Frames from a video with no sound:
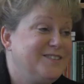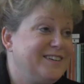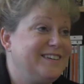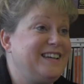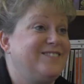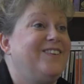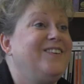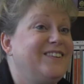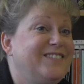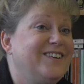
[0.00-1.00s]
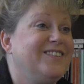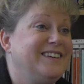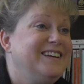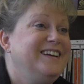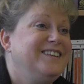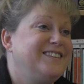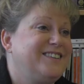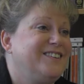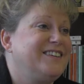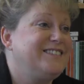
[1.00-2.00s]
She wanted to keep a hold of the only
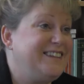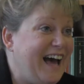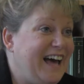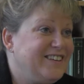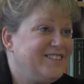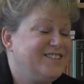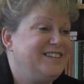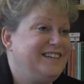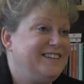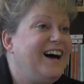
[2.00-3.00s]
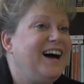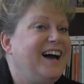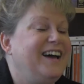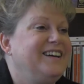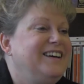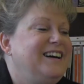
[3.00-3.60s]
security she had should he die.